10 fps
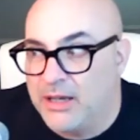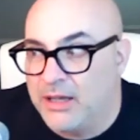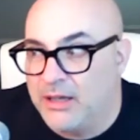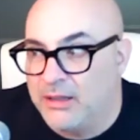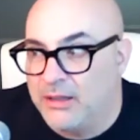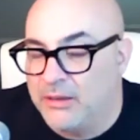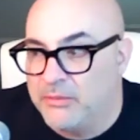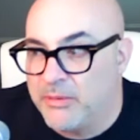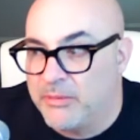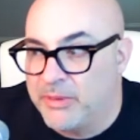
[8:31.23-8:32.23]
I
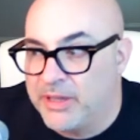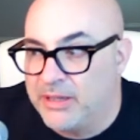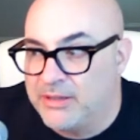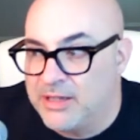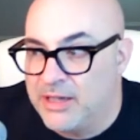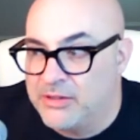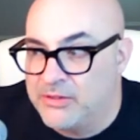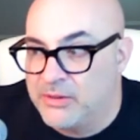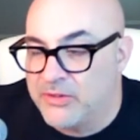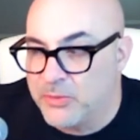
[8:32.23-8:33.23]
remember being a teenager
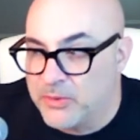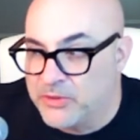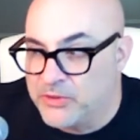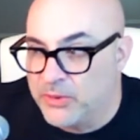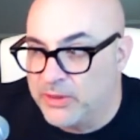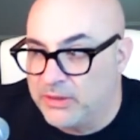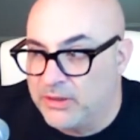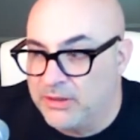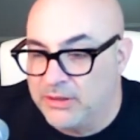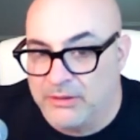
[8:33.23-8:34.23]
and I smoked a joint
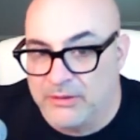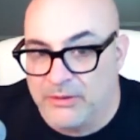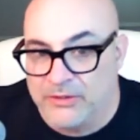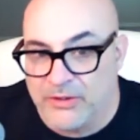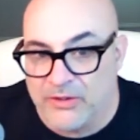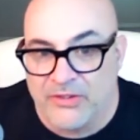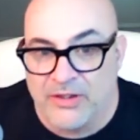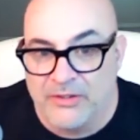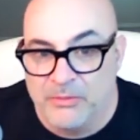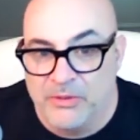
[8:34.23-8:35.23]
and heard Dark Side
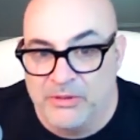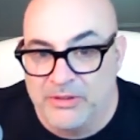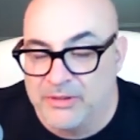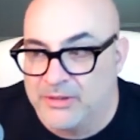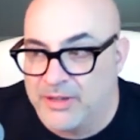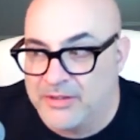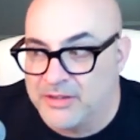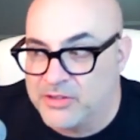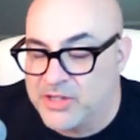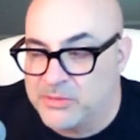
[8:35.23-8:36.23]
of the Moon, and I think it
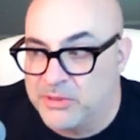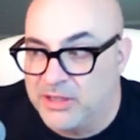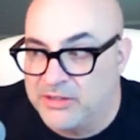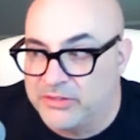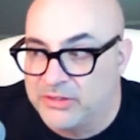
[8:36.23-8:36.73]
changed my life.